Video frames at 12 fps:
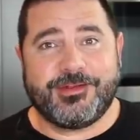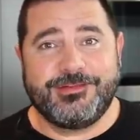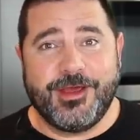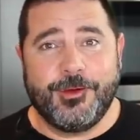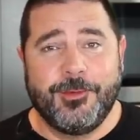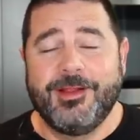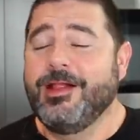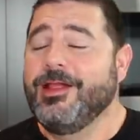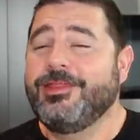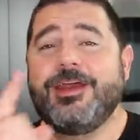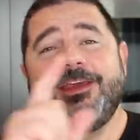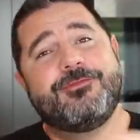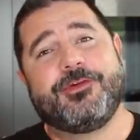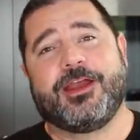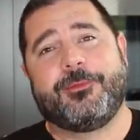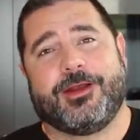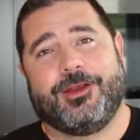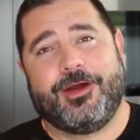So thank you for
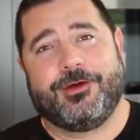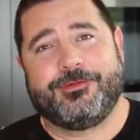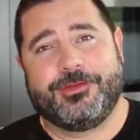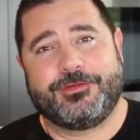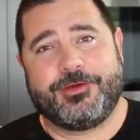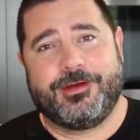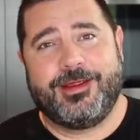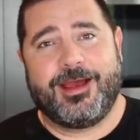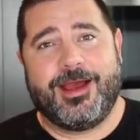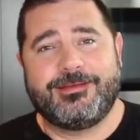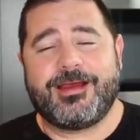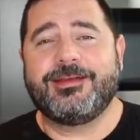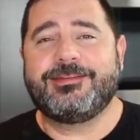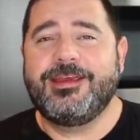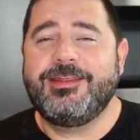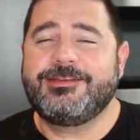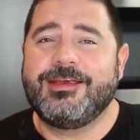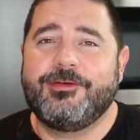coming along for the journey, guys. I say
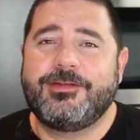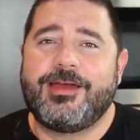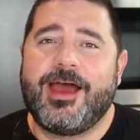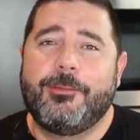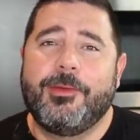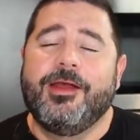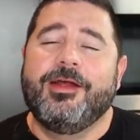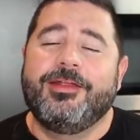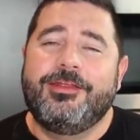this every time.